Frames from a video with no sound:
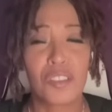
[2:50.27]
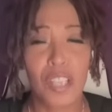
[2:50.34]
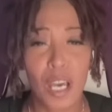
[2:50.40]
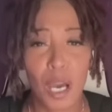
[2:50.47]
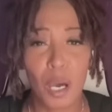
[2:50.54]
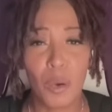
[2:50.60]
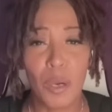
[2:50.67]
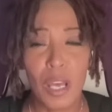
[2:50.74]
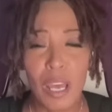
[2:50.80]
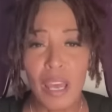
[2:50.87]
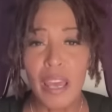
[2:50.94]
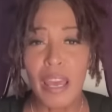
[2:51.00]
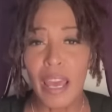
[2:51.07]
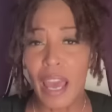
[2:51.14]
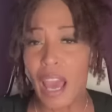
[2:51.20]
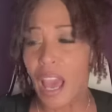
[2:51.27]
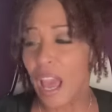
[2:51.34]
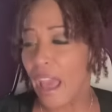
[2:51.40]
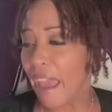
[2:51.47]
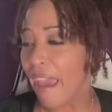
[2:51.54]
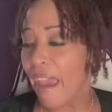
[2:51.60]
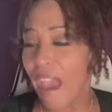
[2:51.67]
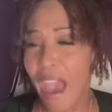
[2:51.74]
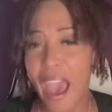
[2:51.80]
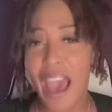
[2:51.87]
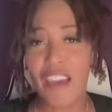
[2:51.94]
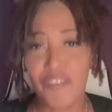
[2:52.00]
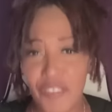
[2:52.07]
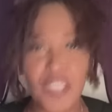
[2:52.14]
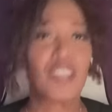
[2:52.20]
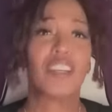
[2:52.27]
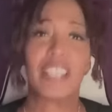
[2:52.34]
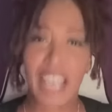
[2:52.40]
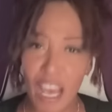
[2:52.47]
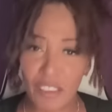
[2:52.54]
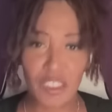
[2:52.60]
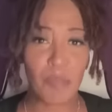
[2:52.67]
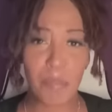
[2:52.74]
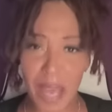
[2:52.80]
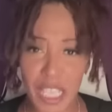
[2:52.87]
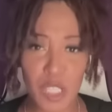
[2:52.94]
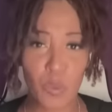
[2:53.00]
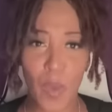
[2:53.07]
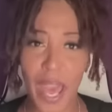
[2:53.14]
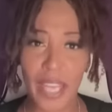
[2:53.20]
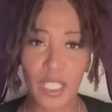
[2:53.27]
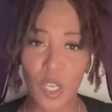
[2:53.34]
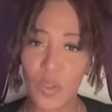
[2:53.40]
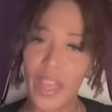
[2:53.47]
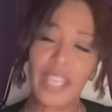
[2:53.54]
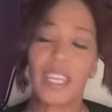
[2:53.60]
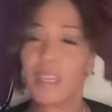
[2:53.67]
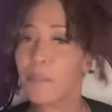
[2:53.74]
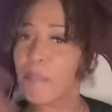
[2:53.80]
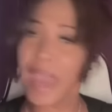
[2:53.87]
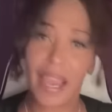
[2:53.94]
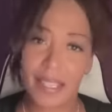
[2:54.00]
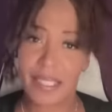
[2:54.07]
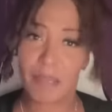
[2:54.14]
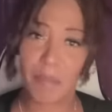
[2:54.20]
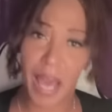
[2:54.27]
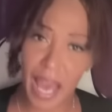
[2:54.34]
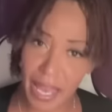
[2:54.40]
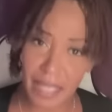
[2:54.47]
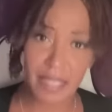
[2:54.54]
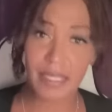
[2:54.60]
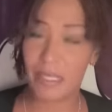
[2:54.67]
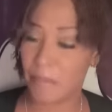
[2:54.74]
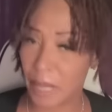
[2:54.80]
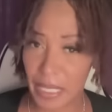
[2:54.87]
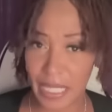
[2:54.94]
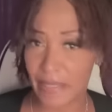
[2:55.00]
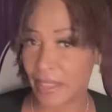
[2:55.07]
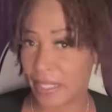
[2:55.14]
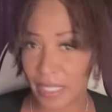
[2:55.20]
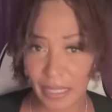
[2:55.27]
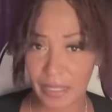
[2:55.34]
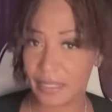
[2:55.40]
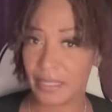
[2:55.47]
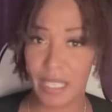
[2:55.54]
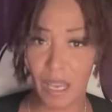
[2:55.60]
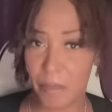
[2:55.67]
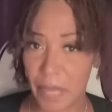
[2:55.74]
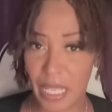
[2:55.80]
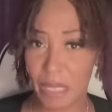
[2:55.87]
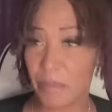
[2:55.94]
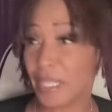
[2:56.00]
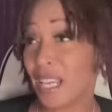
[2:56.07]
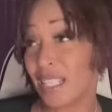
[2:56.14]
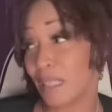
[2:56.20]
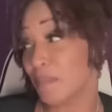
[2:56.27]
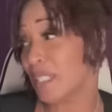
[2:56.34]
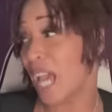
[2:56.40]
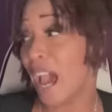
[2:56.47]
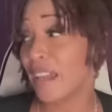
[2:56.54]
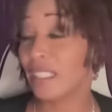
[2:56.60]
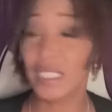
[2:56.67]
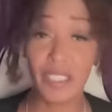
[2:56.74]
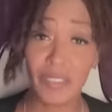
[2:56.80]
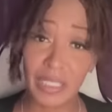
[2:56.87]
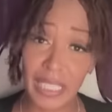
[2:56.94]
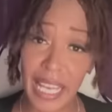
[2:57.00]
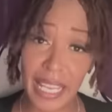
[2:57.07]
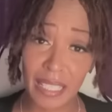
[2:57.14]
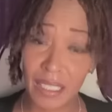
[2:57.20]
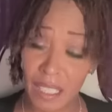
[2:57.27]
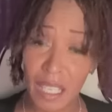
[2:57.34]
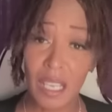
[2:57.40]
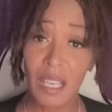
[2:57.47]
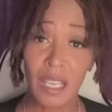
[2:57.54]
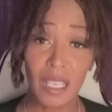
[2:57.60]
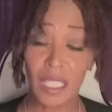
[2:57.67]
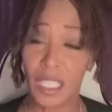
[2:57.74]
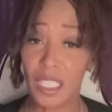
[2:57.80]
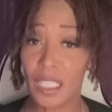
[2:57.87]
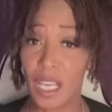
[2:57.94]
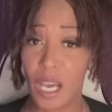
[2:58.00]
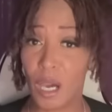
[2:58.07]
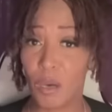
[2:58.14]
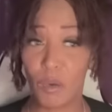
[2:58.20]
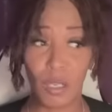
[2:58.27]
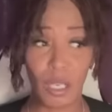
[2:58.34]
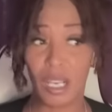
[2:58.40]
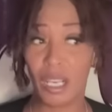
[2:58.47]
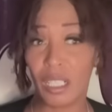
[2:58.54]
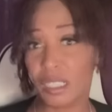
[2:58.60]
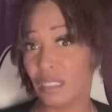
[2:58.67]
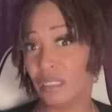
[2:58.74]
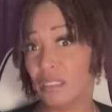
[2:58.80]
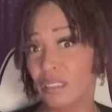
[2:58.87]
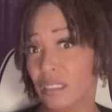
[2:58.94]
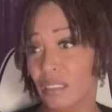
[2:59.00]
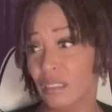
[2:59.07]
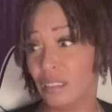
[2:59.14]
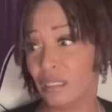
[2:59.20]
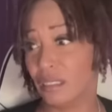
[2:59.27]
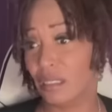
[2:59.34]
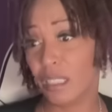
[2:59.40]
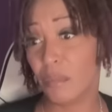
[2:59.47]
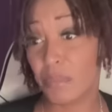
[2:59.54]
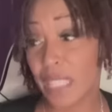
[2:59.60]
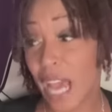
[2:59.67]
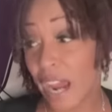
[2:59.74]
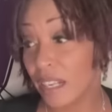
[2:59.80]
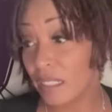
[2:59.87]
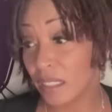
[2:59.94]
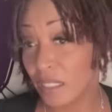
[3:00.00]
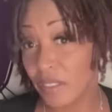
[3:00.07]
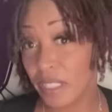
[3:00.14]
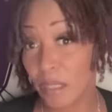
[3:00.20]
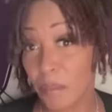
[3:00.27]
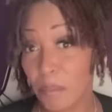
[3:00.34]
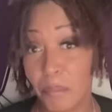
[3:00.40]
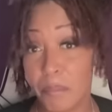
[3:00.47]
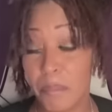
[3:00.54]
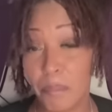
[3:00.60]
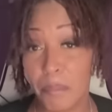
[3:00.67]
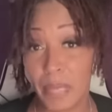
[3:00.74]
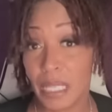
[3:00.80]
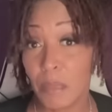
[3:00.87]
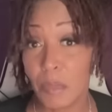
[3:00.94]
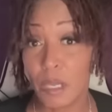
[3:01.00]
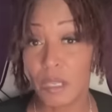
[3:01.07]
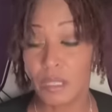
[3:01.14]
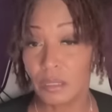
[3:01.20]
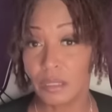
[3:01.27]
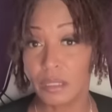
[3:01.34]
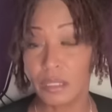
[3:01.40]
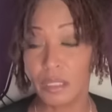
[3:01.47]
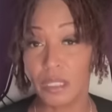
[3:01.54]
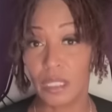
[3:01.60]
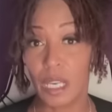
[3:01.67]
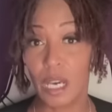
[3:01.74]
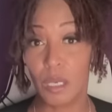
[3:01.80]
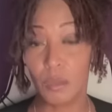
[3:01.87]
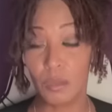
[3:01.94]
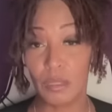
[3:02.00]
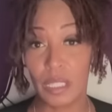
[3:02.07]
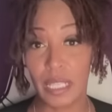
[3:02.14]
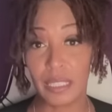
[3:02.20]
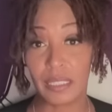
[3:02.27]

So I figured it out the best way I know that can maximize the money that needs to come in, because I'm tired of living like, you know, I'm tired of living minimal, you know.